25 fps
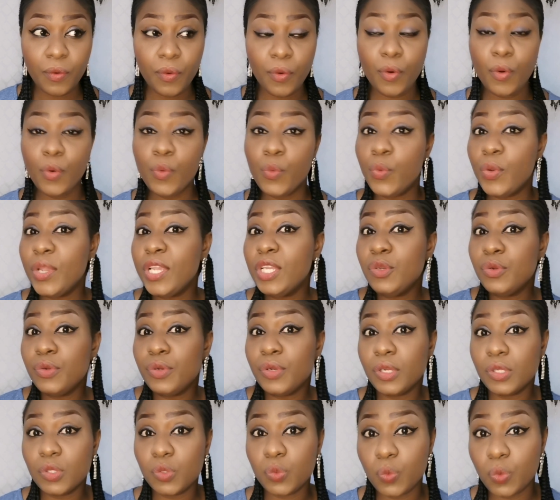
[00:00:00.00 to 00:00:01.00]
or we do
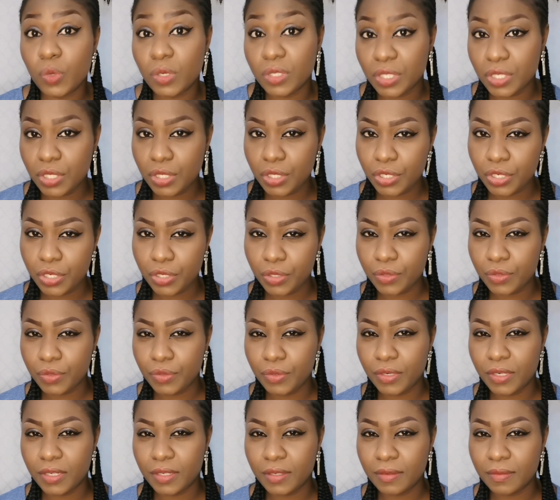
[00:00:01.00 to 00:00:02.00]
not want
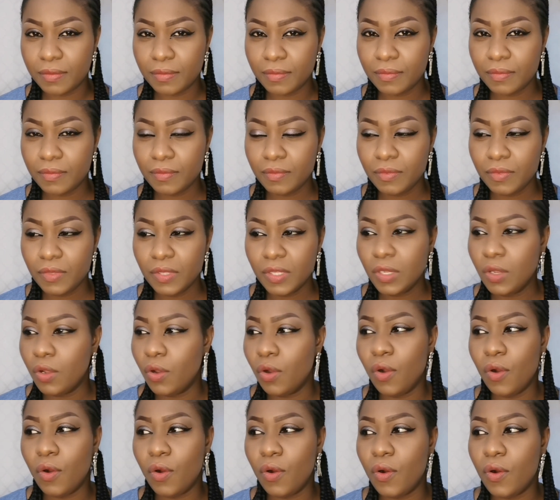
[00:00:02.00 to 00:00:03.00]
children,
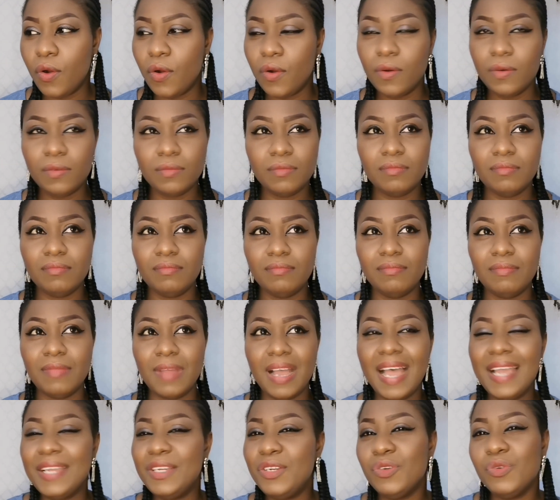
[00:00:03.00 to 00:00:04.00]
or
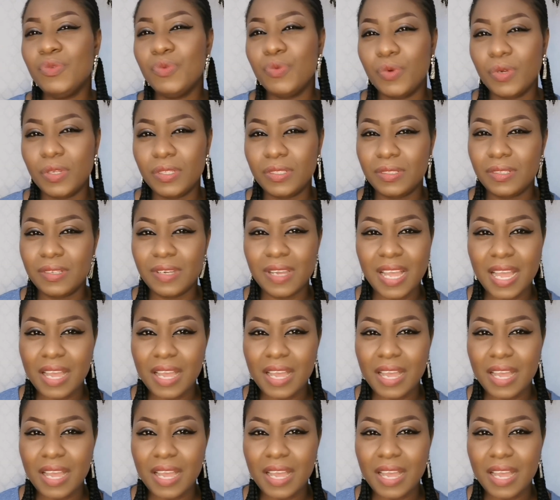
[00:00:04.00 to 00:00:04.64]
I don't want to